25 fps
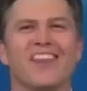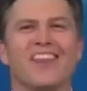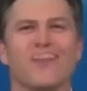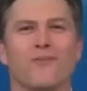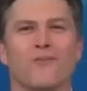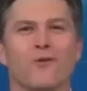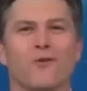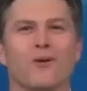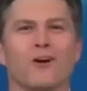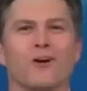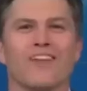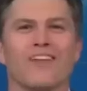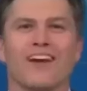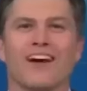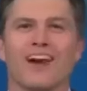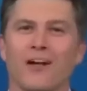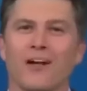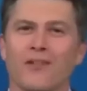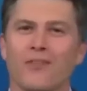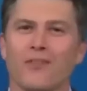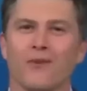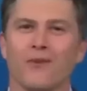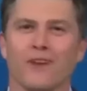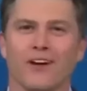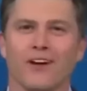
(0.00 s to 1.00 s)
The World
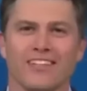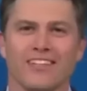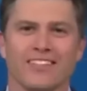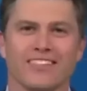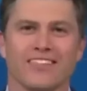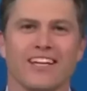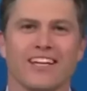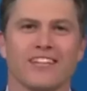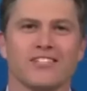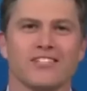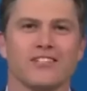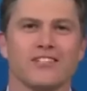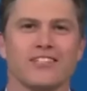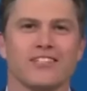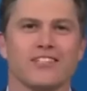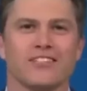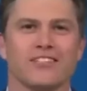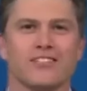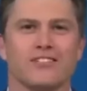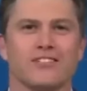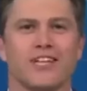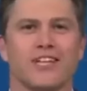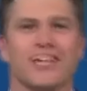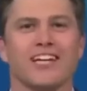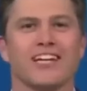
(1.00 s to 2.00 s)
Health Organization
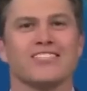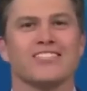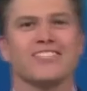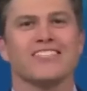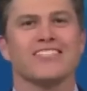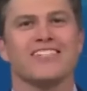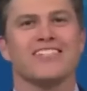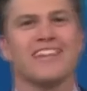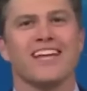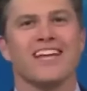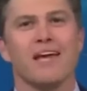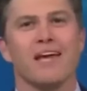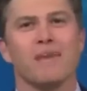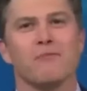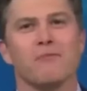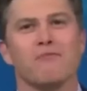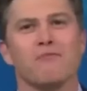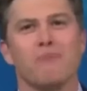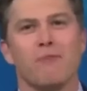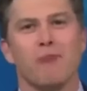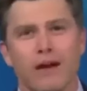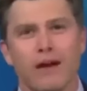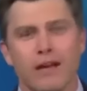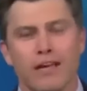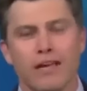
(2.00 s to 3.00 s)
is changing the name
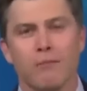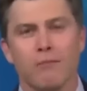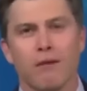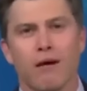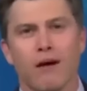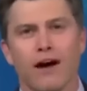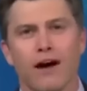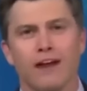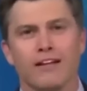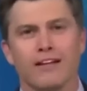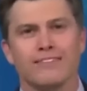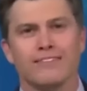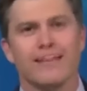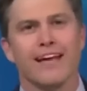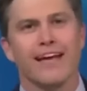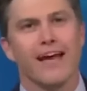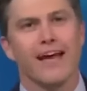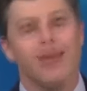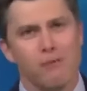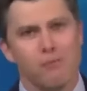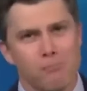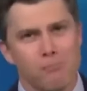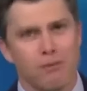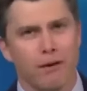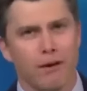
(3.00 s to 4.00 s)
of monkeypox to
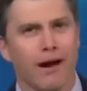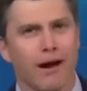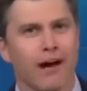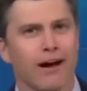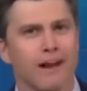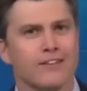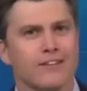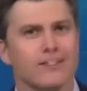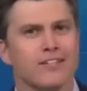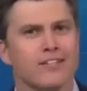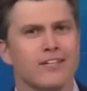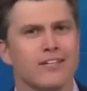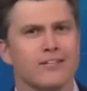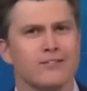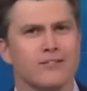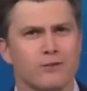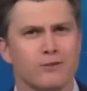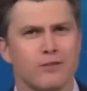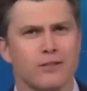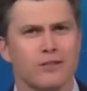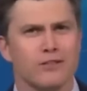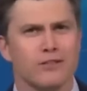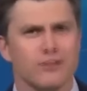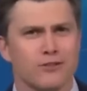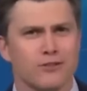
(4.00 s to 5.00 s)
Mpox
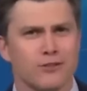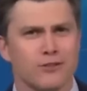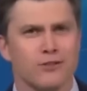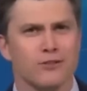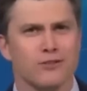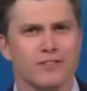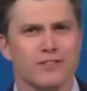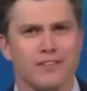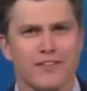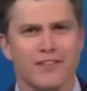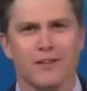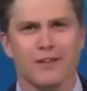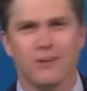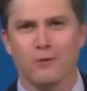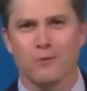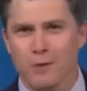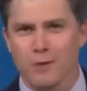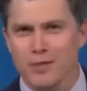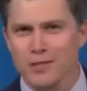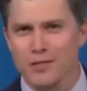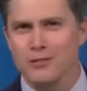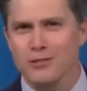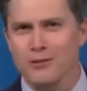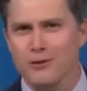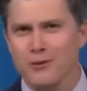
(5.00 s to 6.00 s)
due to concerns that the
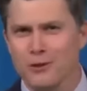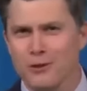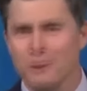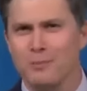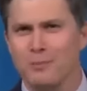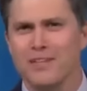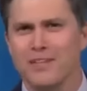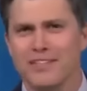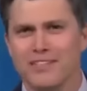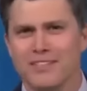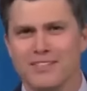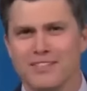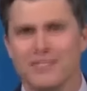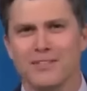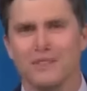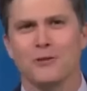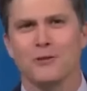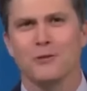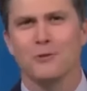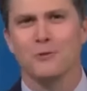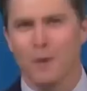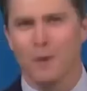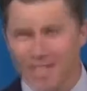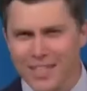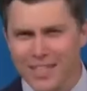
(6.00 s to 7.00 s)
original could be
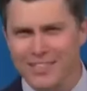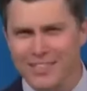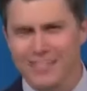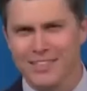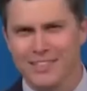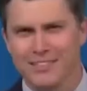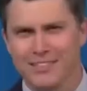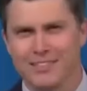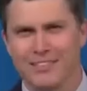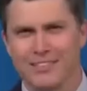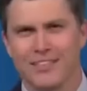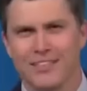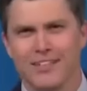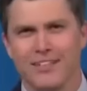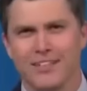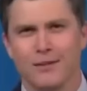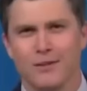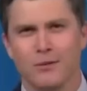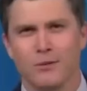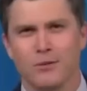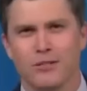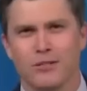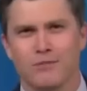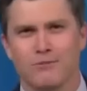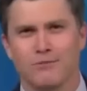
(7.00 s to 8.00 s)
considered racist,
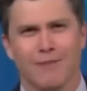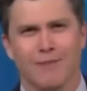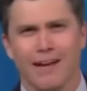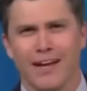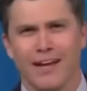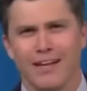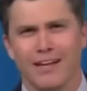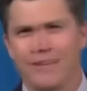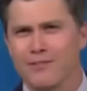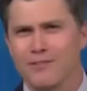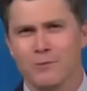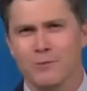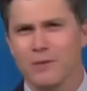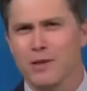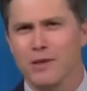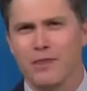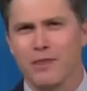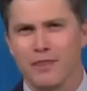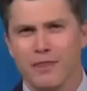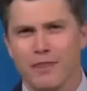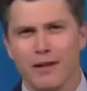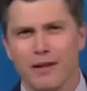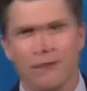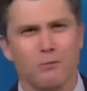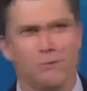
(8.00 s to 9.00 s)
which I didn't even
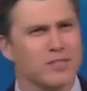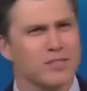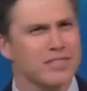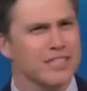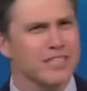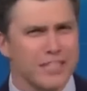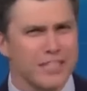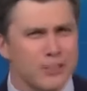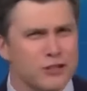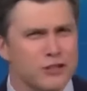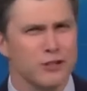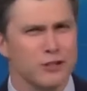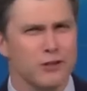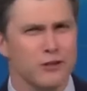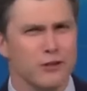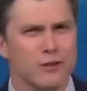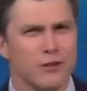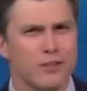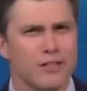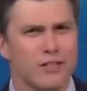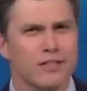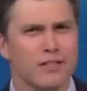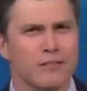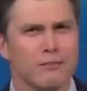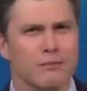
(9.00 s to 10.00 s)
really think was an
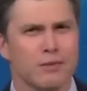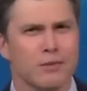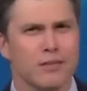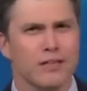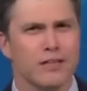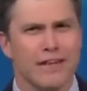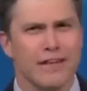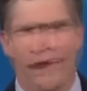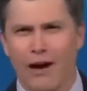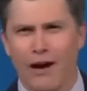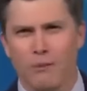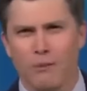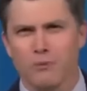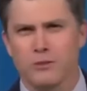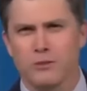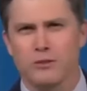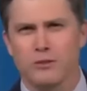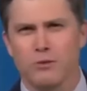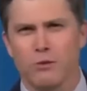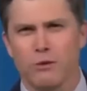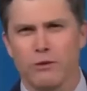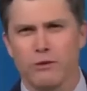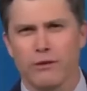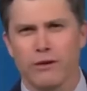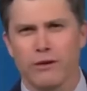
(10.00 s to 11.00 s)
issue, but now I'm
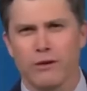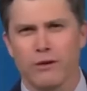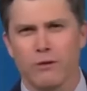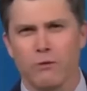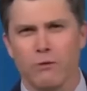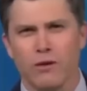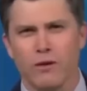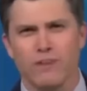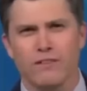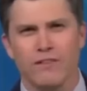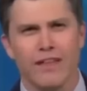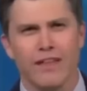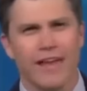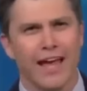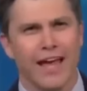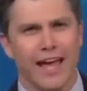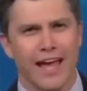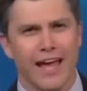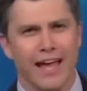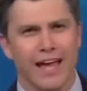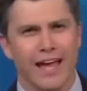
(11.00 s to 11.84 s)
just wondering, what's the